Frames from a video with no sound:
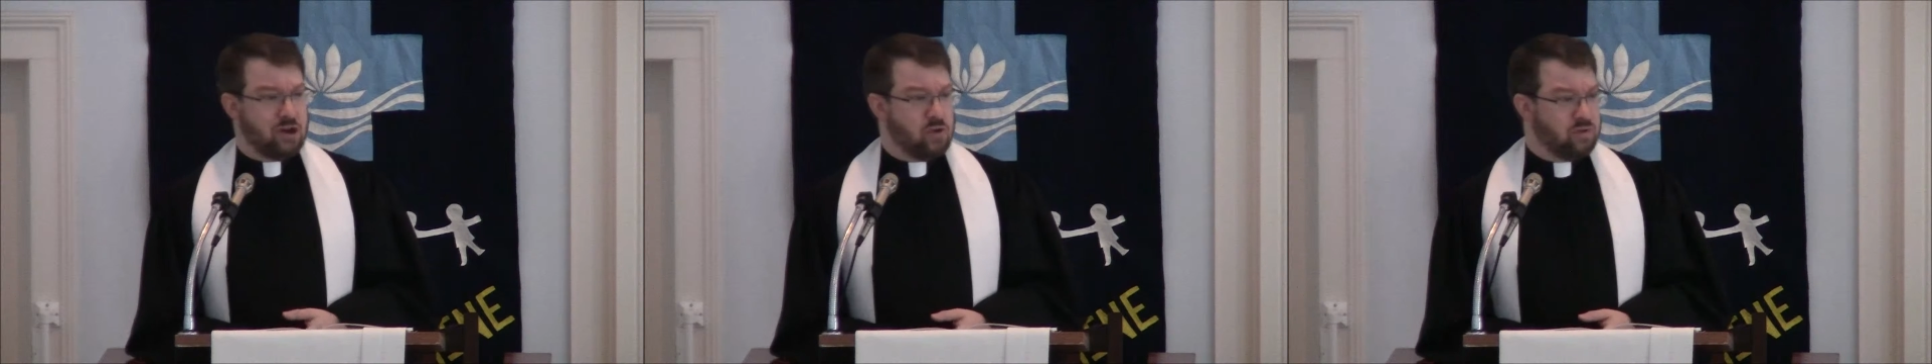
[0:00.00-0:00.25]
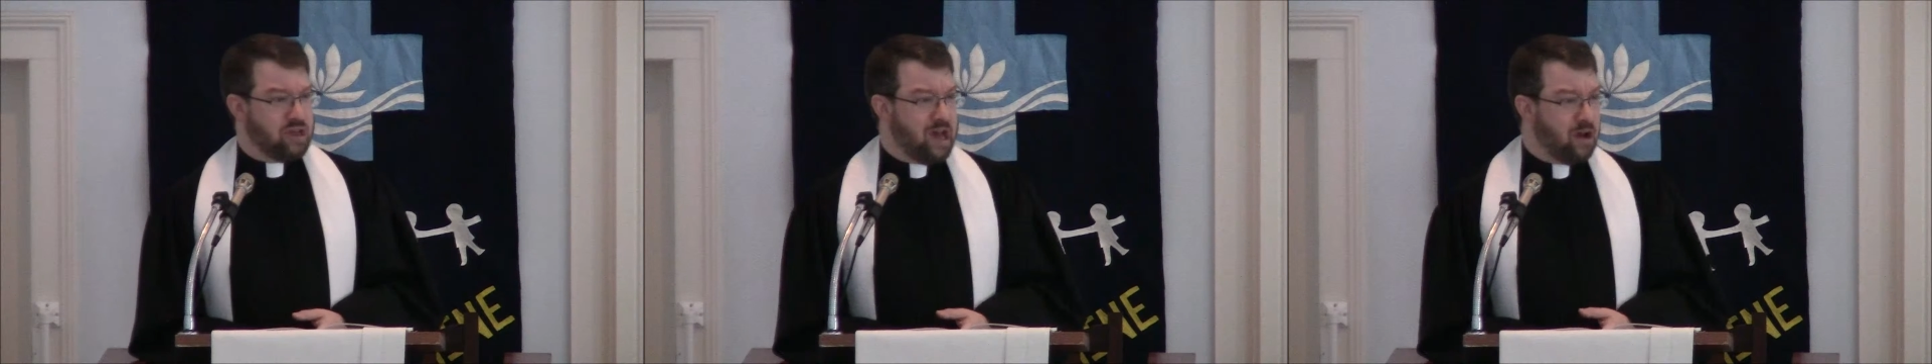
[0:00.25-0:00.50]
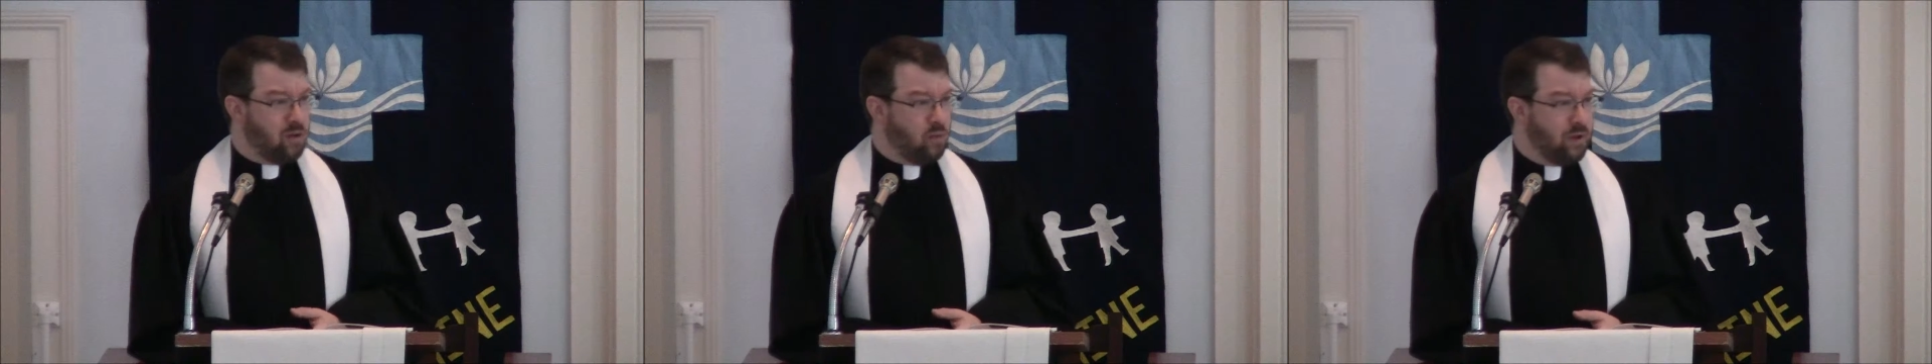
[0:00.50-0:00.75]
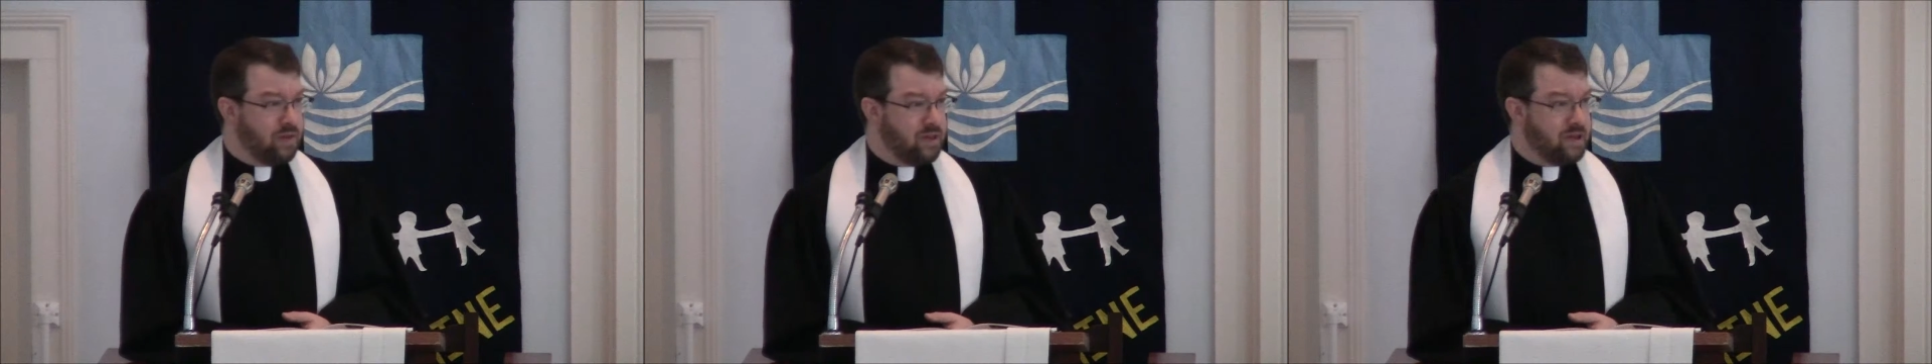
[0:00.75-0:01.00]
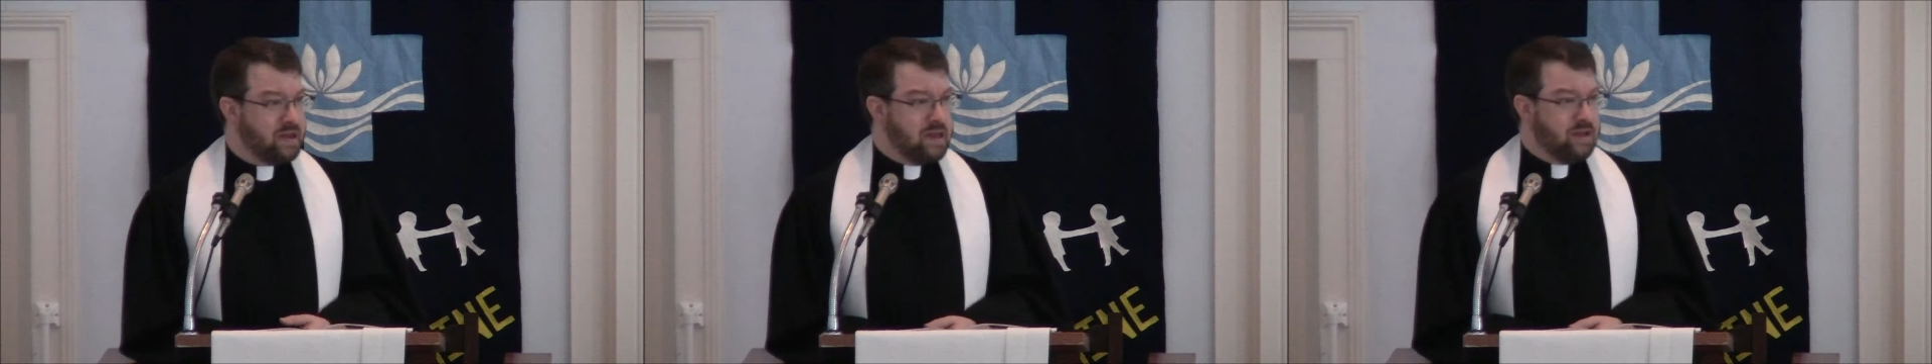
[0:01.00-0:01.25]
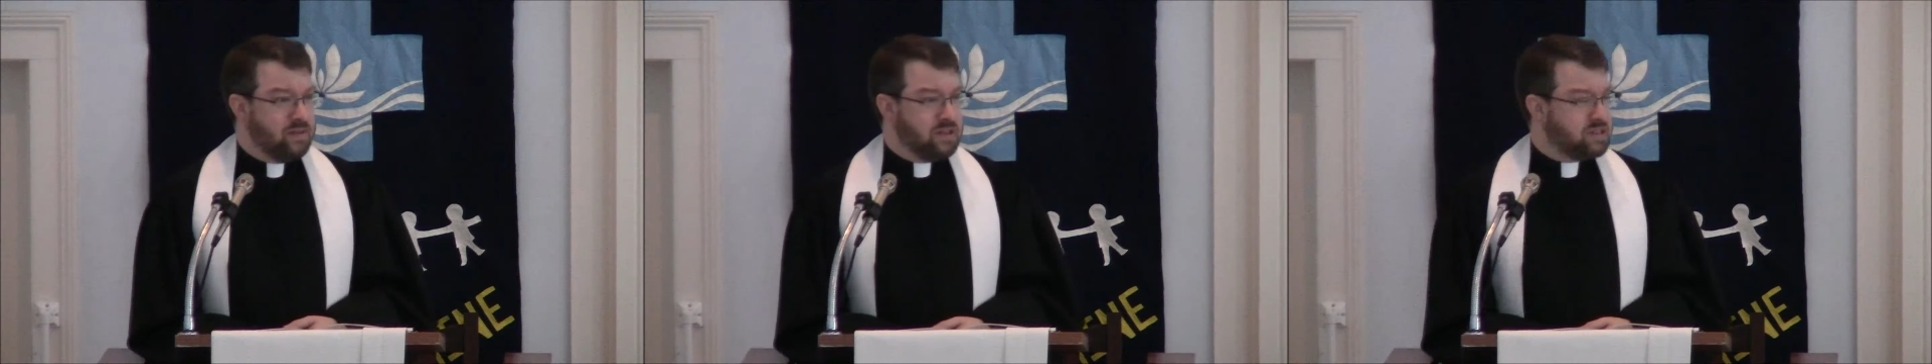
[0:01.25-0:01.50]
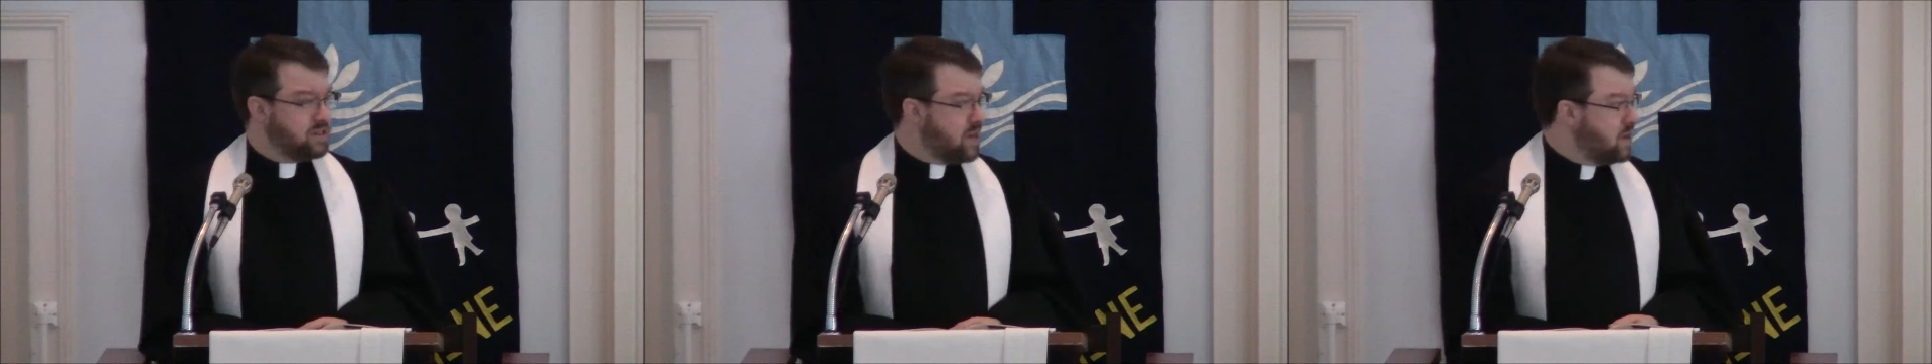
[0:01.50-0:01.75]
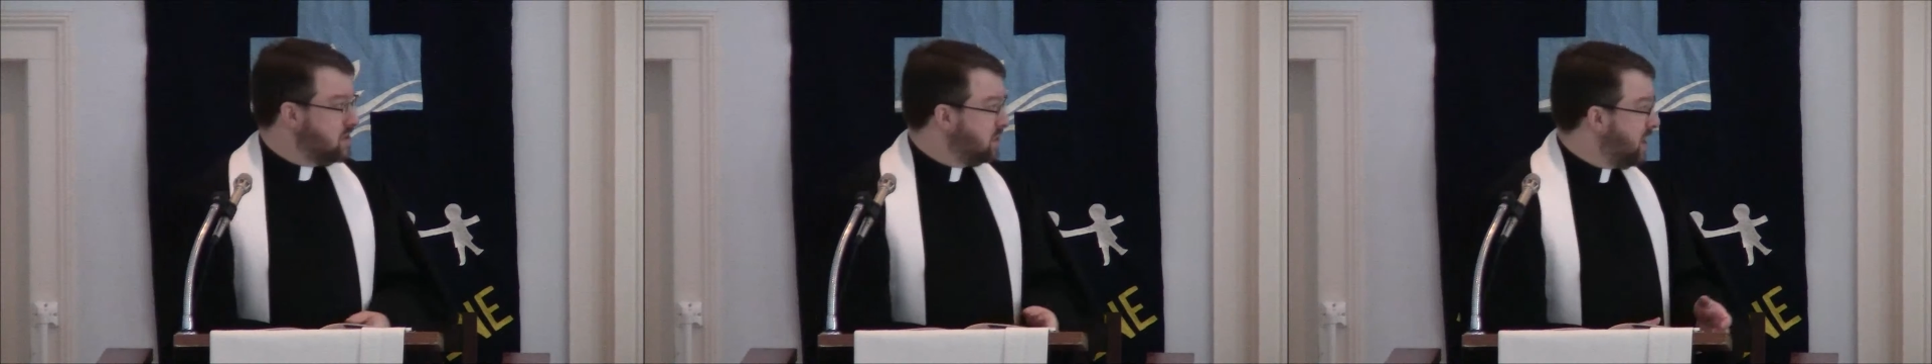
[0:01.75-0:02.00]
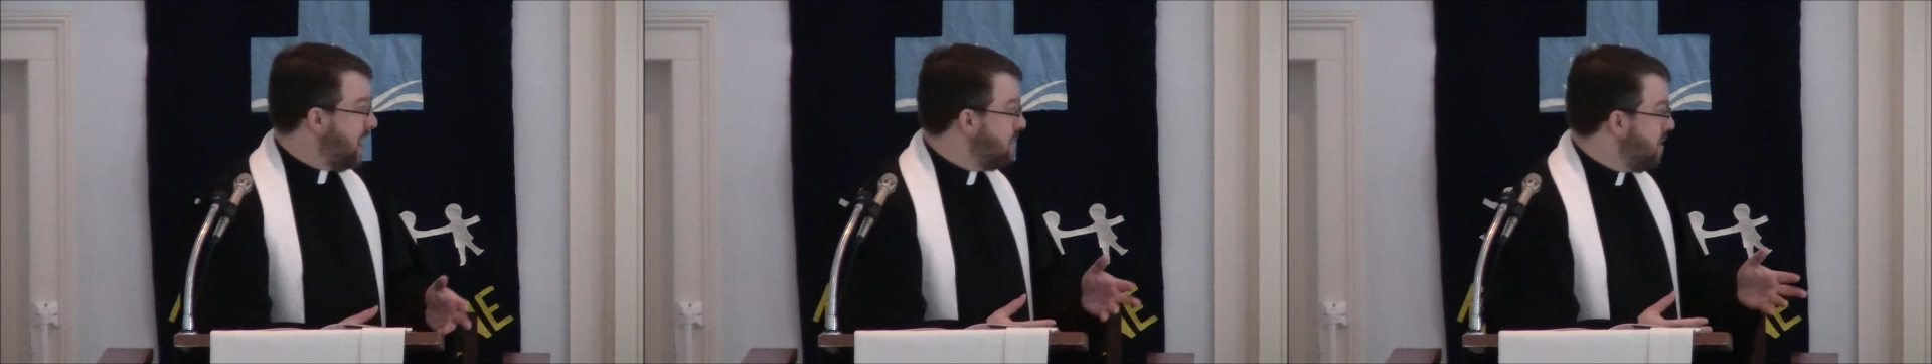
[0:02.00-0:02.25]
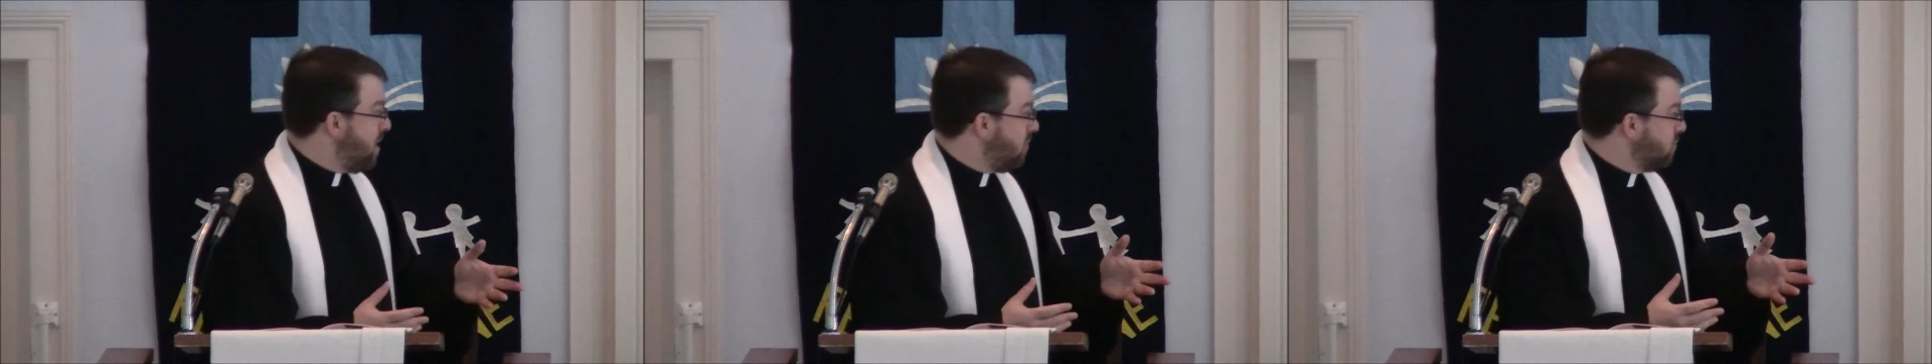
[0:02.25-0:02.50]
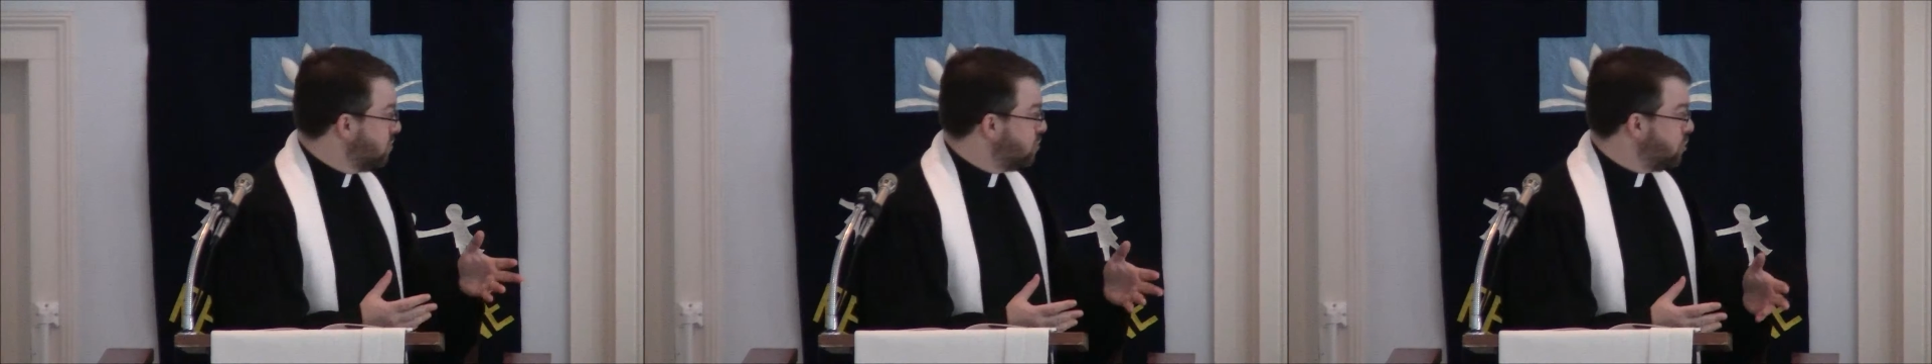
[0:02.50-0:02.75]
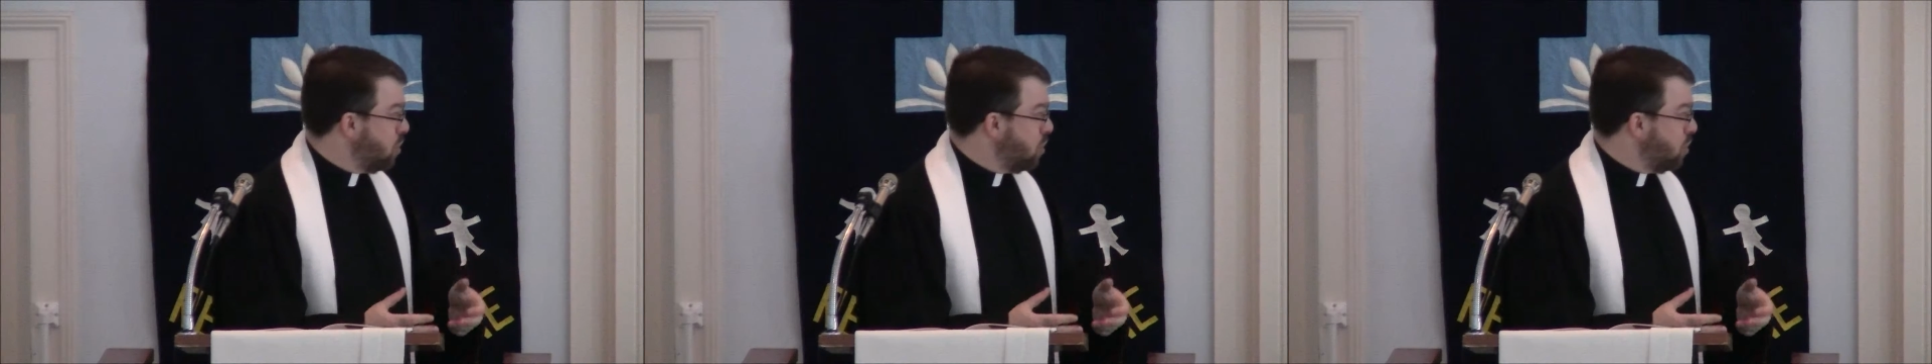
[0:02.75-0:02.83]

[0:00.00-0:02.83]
no doubt, when the sun came out and